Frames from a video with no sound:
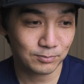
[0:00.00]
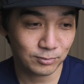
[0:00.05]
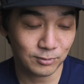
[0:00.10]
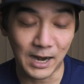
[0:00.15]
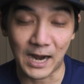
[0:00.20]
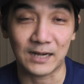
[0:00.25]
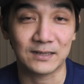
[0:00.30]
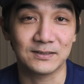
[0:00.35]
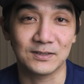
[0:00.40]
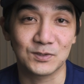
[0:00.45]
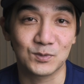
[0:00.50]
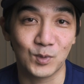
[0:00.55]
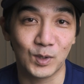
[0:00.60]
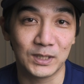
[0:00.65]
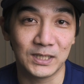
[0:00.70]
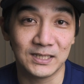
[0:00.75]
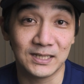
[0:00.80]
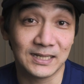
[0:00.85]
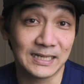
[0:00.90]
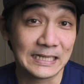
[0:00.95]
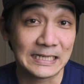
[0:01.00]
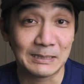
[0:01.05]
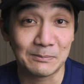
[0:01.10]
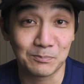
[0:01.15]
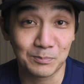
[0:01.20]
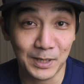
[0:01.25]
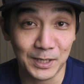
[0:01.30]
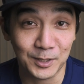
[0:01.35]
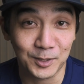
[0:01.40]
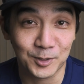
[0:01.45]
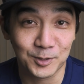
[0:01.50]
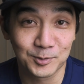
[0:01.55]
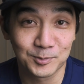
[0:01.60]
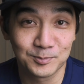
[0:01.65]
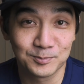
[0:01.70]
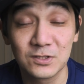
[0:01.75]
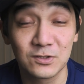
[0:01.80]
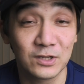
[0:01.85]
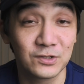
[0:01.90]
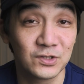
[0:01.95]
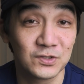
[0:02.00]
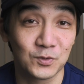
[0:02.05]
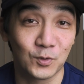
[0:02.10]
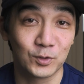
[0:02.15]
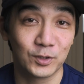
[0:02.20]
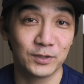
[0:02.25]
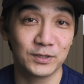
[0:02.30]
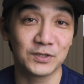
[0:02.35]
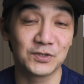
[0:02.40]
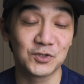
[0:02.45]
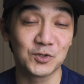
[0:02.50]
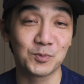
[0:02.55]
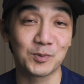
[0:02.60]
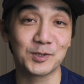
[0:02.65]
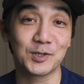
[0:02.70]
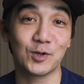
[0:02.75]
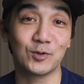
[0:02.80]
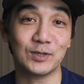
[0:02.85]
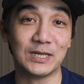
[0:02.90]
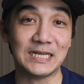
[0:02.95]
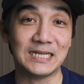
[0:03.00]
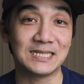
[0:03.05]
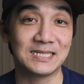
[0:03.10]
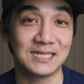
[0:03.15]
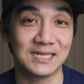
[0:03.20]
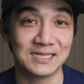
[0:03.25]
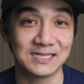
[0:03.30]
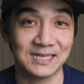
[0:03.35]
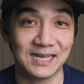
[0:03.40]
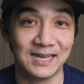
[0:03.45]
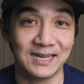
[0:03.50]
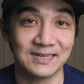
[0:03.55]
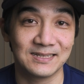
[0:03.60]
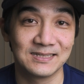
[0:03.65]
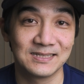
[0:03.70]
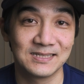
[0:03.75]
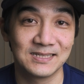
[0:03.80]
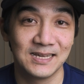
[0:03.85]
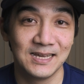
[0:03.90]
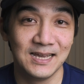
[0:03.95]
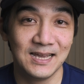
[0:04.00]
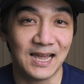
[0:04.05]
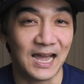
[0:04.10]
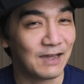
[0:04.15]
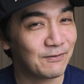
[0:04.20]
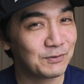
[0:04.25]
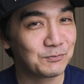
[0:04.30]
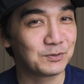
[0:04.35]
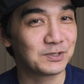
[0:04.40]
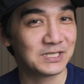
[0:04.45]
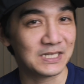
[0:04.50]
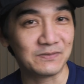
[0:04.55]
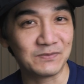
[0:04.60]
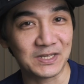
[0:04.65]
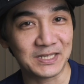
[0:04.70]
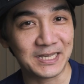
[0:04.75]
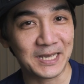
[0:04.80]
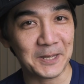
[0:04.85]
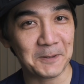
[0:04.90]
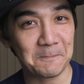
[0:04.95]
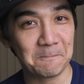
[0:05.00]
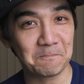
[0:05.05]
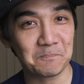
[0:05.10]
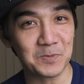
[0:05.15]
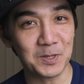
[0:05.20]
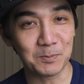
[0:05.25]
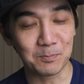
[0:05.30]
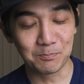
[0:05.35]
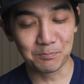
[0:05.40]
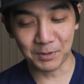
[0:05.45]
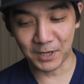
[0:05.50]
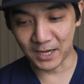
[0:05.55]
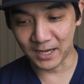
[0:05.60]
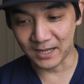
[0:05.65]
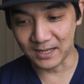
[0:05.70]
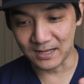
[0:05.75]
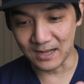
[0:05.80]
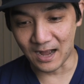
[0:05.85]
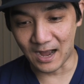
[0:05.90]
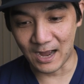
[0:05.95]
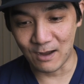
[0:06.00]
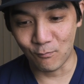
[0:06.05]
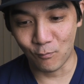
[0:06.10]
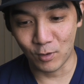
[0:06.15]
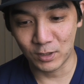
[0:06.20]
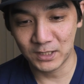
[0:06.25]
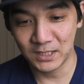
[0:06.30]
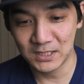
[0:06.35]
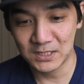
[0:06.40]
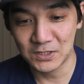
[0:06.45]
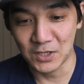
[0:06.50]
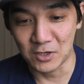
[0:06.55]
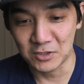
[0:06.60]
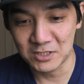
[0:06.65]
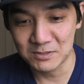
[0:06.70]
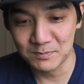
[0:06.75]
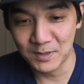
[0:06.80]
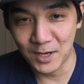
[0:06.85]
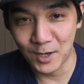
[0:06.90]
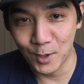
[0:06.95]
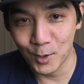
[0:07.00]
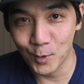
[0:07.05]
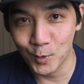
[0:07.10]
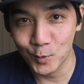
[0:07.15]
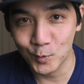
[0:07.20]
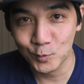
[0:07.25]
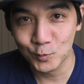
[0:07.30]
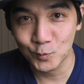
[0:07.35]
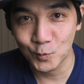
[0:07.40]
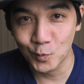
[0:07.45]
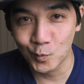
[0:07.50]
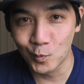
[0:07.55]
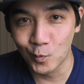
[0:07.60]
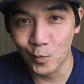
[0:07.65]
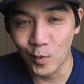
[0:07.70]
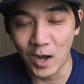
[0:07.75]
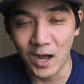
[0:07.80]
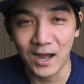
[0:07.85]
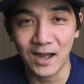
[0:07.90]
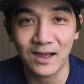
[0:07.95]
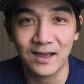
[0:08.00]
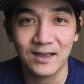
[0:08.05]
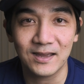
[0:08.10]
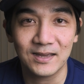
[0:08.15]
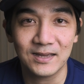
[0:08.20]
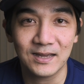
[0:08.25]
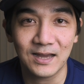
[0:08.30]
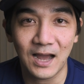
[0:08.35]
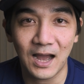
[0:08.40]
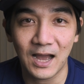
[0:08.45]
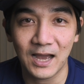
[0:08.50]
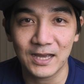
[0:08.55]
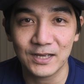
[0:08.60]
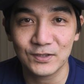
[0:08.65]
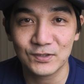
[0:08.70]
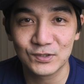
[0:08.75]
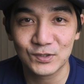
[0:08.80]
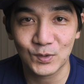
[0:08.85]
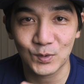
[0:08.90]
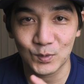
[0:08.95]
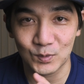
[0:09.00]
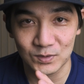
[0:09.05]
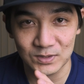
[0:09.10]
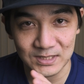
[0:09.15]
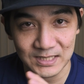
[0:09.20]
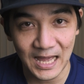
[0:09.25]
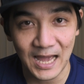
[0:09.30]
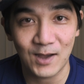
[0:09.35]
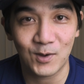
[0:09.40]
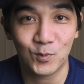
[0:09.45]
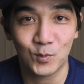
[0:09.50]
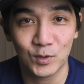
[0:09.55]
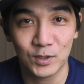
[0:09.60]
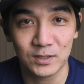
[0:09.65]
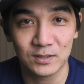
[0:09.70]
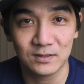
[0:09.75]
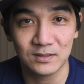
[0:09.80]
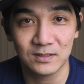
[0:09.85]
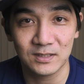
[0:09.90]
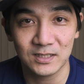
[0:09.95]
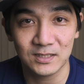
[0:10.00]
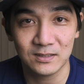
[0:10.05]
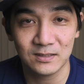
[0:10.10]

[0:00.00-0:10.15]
practice writing and getting better. So I just ordered the Supernote A6X. I haven't received it yet, but I wanted to talk about why I chose that one